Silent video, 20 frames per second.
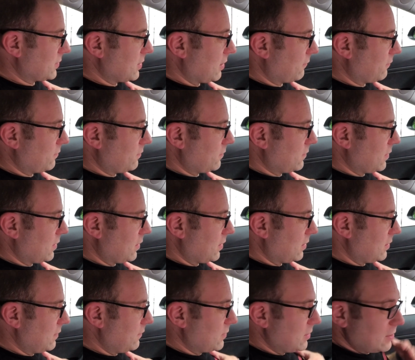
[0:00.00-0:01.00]
stuff
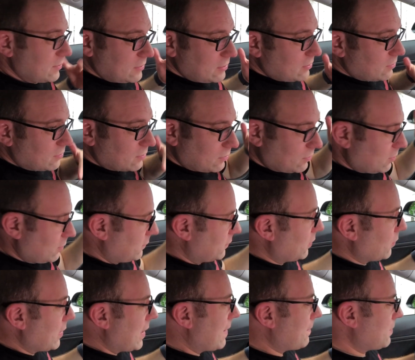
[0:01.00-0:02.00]
even easier, or a
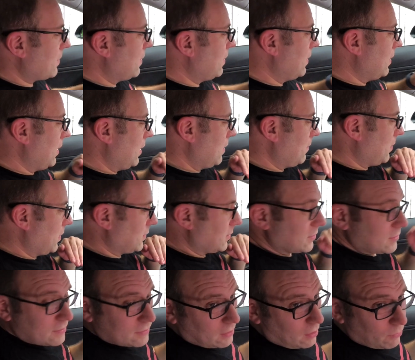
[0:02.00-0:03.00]
phone app, but
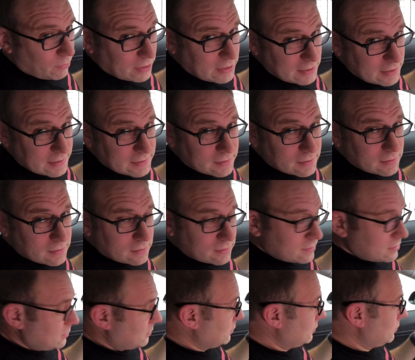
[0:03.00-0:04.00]
this is already easy
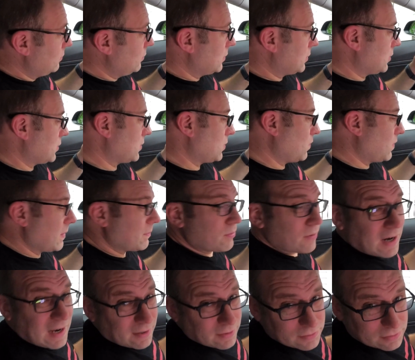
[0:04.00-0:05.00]
to do with just a web
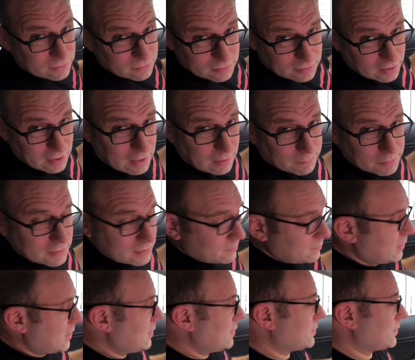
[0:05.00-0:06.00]
browser and copy and
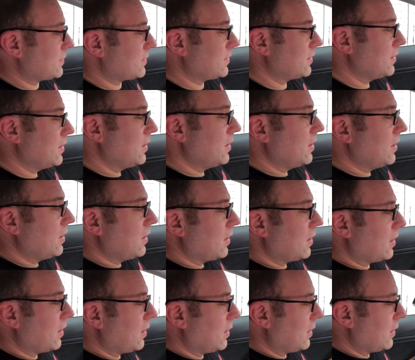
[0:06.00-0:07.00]
paste
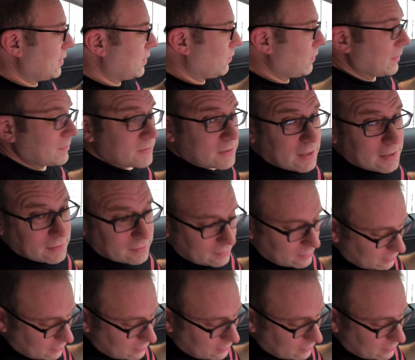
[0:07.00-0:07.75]
and a website.